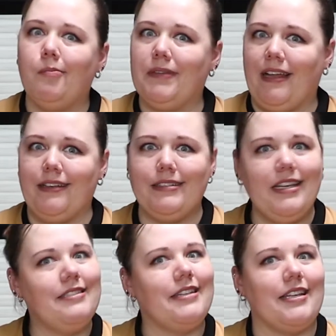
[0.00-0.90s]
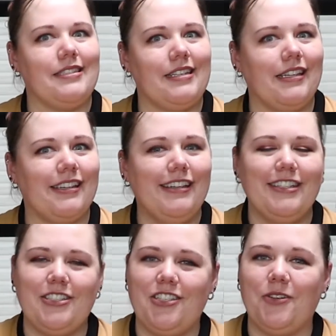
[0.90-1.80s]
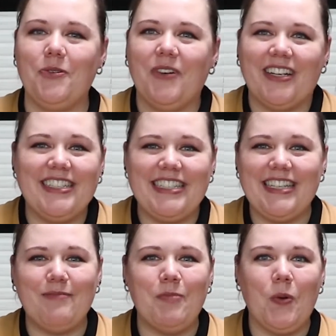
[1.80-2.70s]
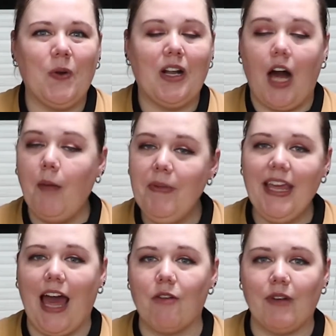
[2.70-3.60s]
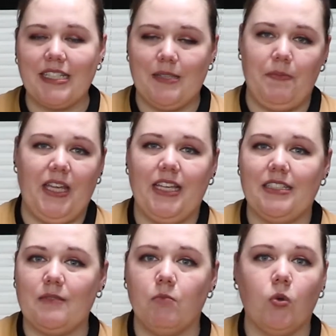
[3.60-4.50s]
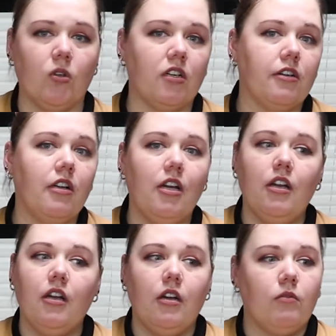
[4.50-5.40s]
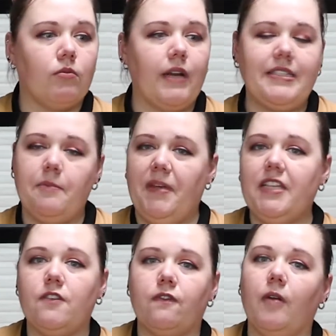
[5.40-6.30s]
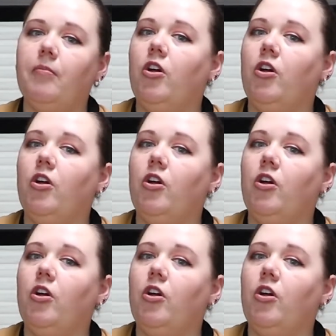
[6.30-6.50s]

blind taste testing? Do you want to see more copycat recipes? More recipes from